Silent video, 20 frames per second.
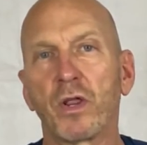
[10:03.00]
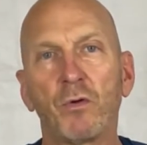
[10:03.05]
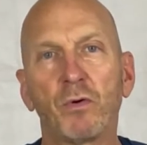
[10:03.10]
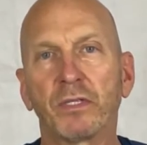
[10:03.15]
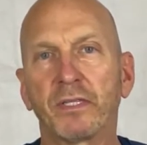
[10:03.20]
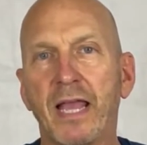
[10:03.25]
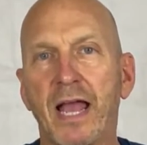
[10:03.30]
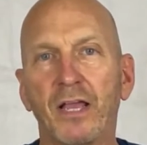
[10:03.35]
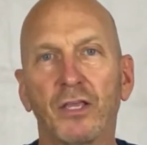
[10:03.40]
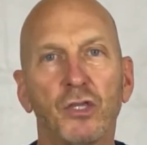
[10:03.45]
with
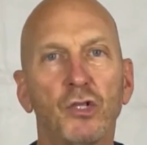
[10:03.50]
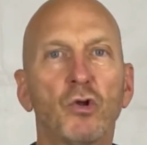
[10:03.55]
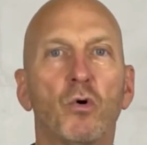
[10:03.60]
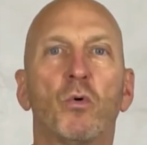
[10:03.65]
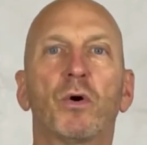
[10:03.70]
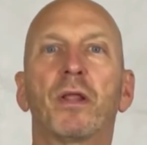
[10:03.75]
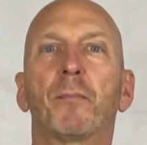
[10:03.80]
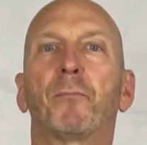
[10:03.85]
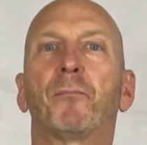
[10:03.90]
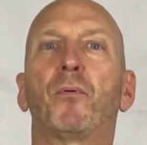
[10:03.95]
that. You don't
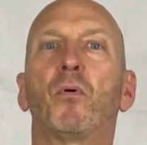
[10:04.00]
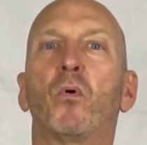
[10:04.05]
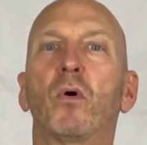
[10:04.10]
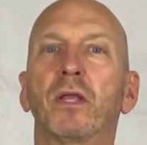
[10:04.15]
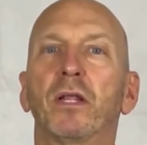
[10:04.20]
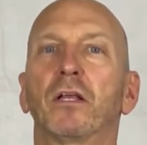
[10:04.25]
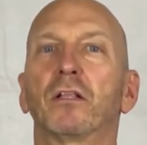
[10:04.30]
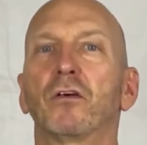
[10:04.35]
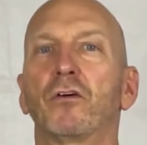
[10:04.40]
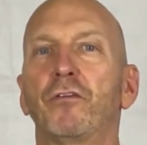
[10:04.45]
want to
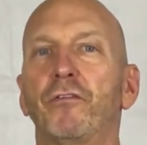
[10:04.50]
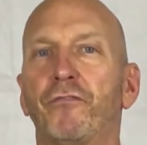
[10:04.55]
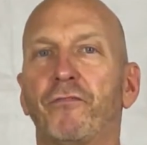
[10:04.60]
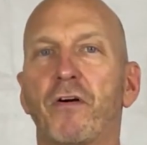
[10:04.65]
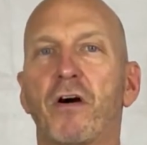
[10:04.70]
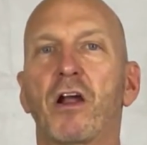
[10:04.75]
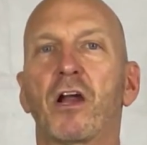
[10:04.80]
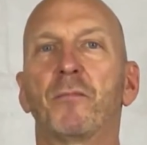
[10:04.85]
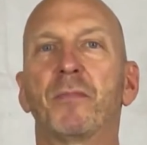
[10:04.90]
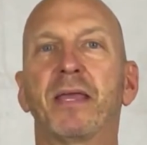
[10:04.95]
point a loaded
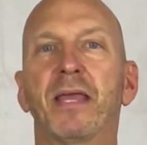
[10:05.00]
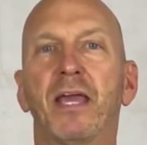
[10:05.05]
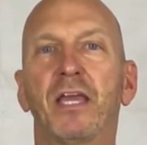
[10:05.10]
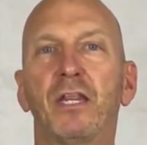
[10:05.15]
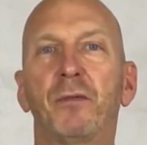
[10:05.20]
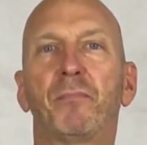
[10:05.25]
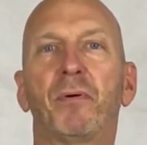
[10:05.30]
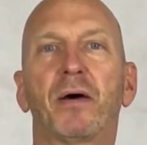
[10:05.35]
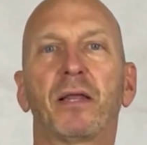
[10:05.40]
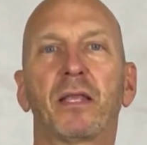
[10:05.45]
firearm at
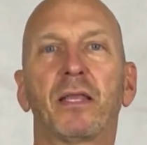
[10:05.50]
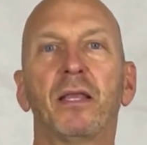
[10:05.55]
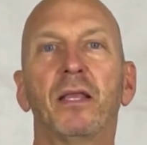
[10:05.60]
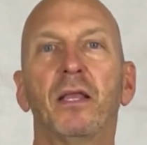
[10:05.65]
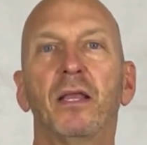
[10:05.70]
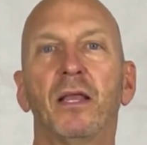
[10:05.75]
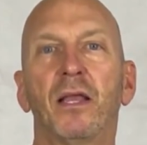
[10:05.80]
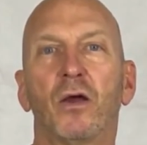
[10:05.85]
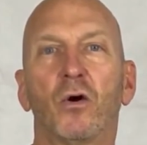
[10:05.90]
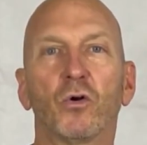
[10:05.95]
anybody
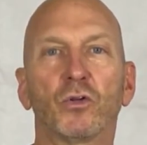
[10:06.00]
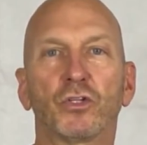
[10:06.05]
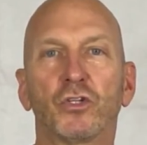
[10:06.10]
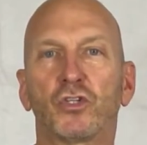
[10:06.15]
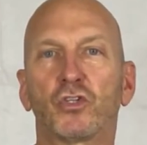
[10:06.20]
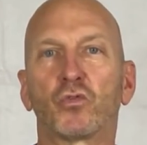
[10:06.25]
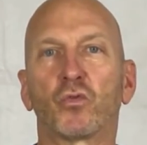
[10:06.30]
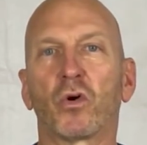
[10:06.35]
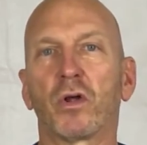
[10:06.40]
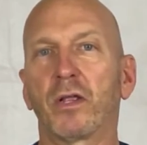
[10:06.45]
or
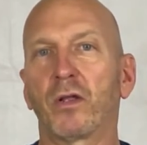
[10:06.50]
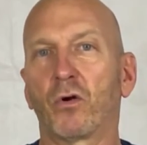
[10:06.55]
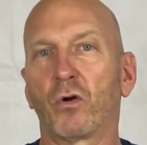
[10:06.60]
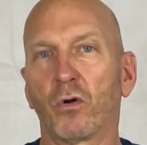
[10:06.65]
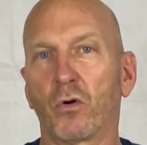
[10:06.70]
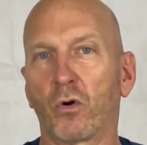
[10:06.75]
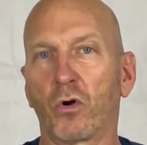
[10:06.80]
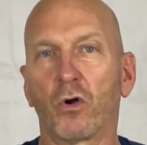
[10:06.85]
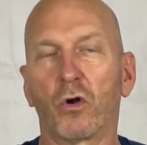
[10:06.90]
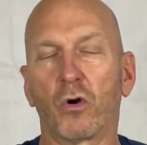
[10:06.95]
destroy
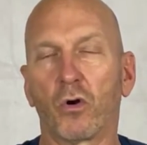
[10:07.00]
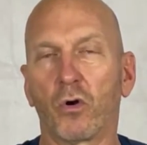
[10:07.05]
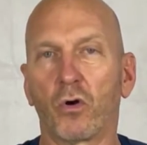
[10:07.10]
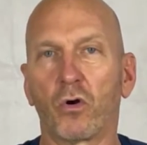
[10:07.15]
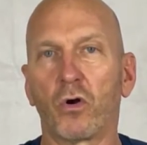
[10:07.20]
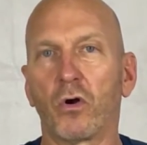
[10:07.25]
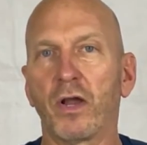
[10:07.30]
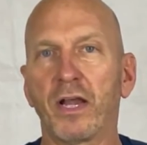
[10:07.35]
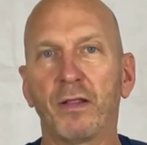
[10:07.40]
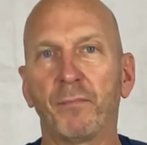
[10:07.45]
or
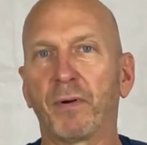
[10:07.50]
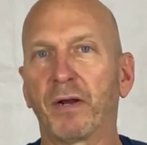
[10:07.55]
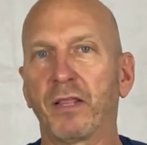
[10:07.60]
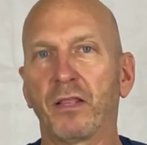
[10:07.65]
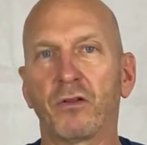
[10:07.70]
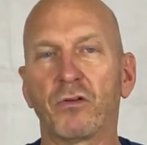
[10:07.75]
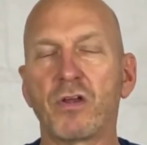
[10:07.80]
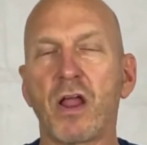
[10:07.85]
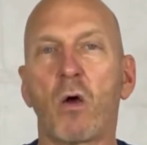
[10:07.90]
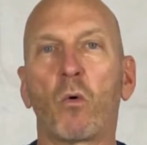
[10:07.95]
hurt anybody that
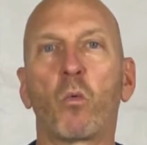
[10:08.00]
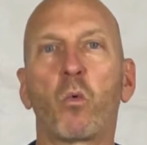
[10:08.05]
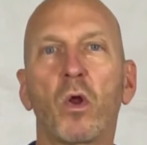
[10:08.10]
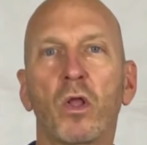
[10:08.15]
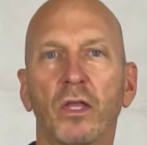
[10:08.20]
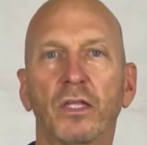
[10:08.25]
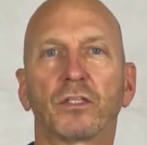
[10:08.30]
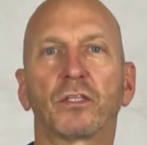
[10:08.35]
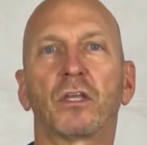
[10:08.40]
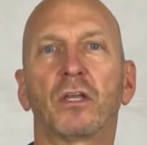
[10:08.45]
you're not
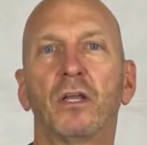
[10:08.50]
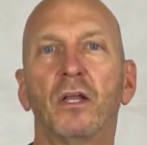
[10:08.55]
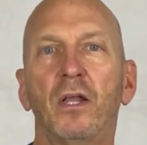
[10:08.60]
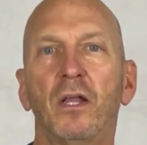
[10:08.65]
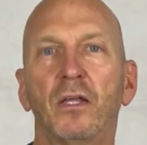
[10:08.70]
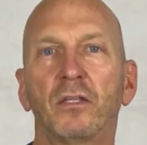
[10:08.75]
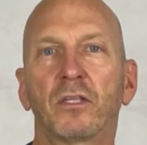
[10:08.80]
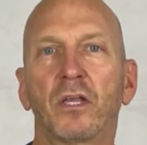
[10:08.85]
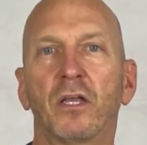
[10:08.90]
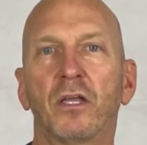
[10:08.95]
willing to
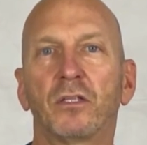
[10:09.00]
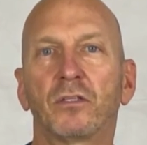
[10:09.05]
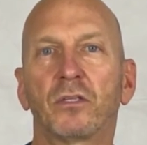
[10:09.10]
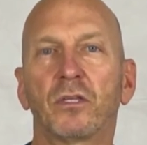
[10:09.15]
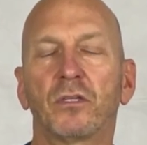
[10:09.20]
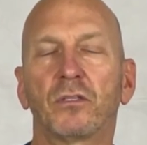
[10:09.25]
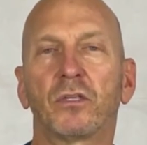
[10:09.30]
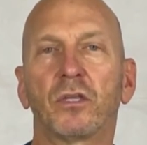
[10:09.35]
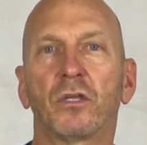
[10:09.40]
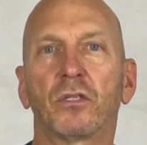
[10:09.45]

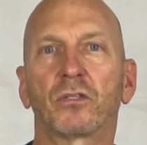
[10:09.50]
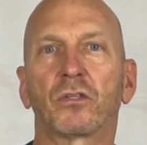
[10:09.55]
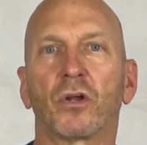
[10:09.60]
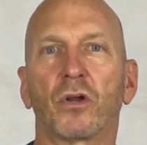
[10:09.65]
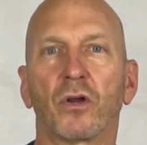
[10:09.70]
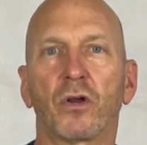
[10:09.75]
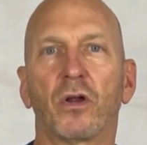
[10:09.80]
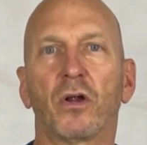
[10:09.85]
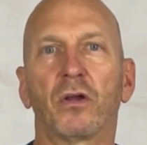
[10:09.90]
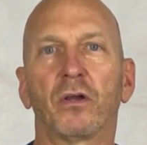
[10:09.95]

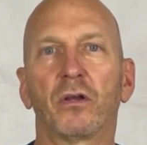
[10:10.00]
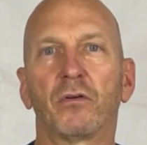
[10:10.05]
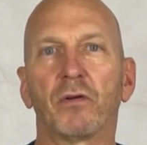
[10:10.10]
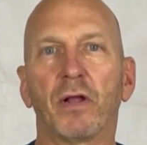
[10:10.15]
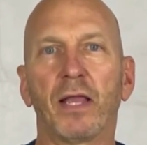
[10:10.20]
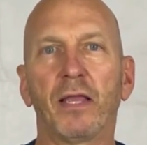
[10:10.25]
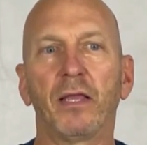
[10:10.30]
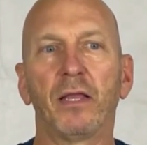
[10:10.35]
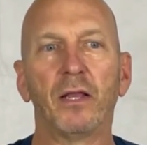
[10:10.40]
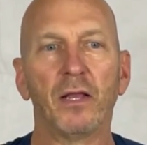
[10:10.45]
hurt,
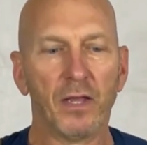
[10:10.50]
right?